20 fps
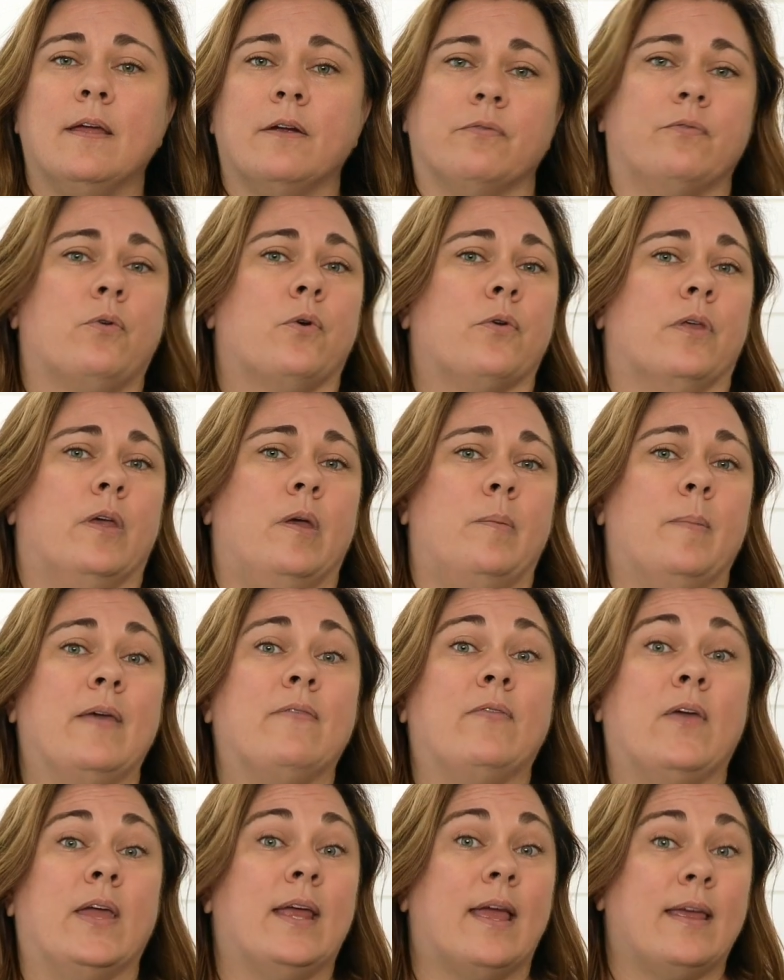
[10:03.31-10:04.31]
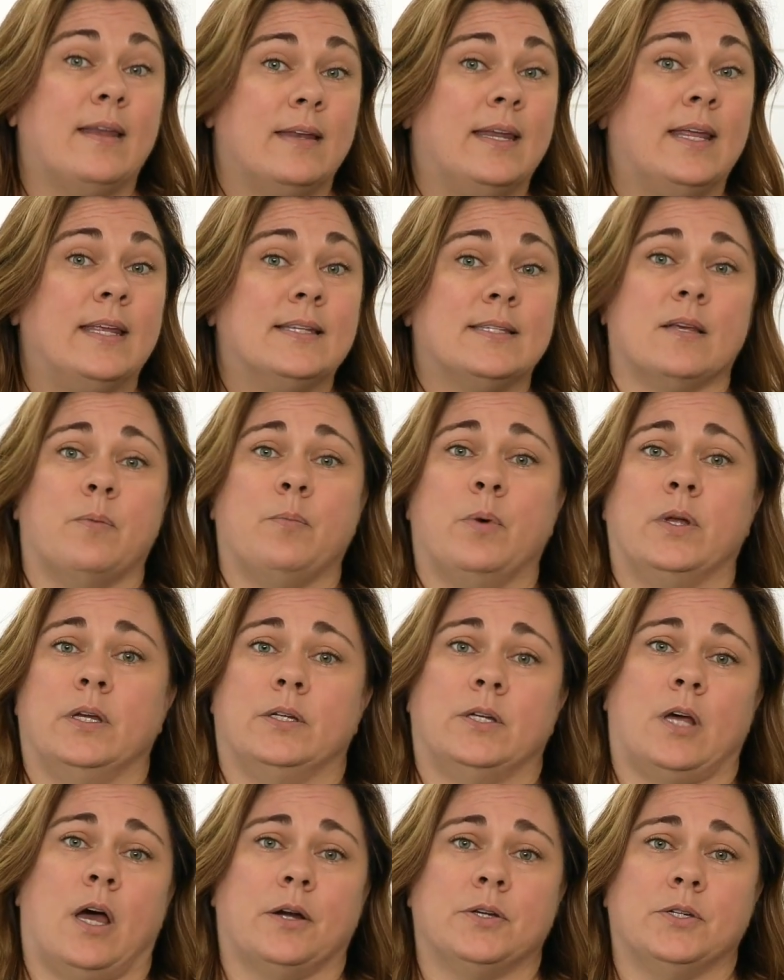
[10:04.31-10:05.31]
there for them if they need someone
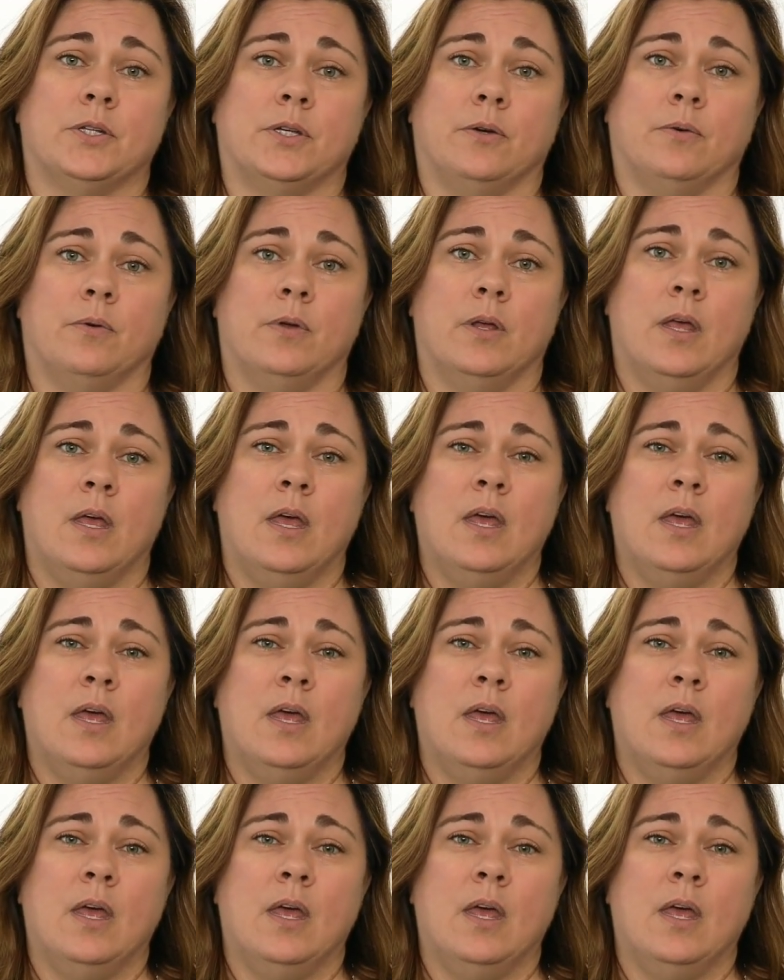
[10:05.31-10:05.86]
to talk to.